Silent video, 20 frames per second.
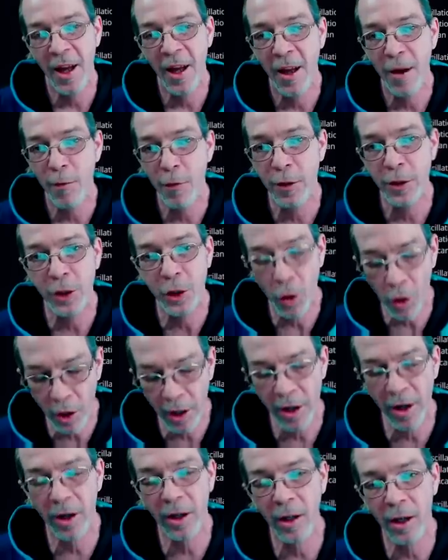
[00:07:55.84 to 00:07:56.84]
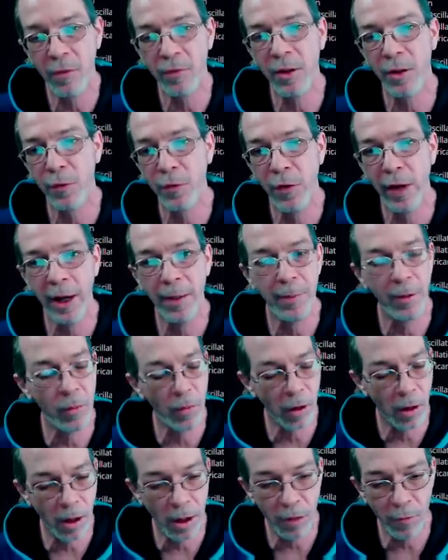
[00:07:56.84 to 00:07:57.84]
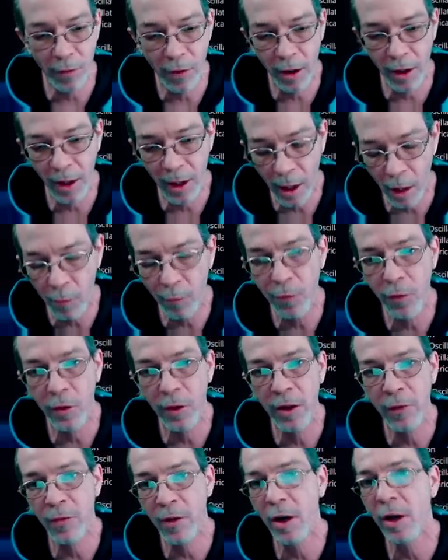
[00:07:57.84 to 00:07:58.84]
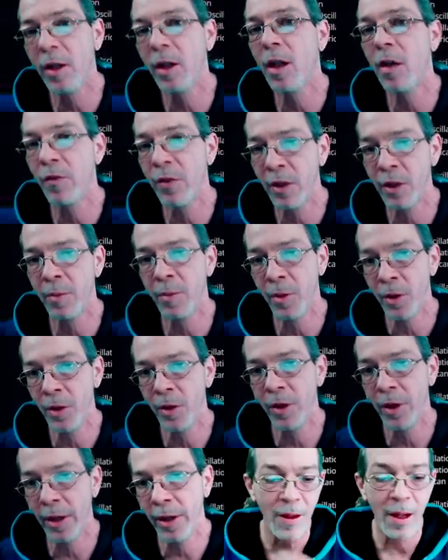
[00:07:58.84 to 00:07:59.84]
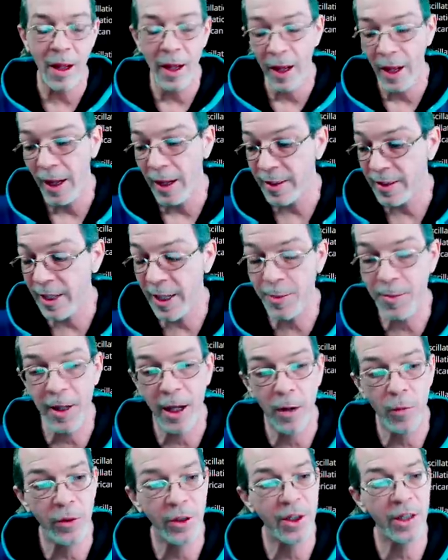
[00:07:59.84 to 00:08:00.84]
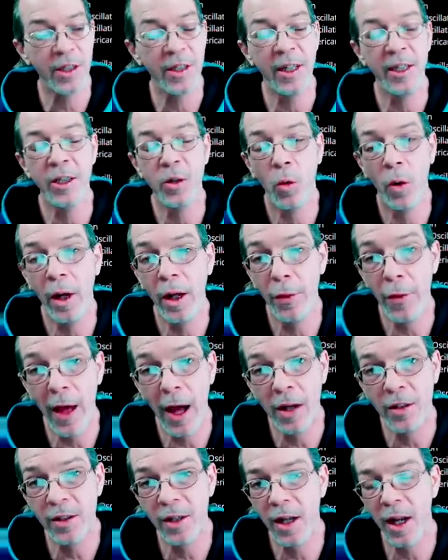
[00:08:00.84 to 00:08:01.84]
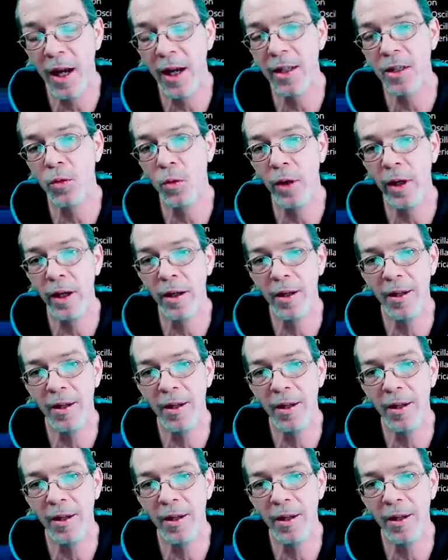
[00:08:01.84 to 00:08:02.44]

for joining our lovely family. We're a very helpful and very loving community. It seems like we just hit 20,000 last week.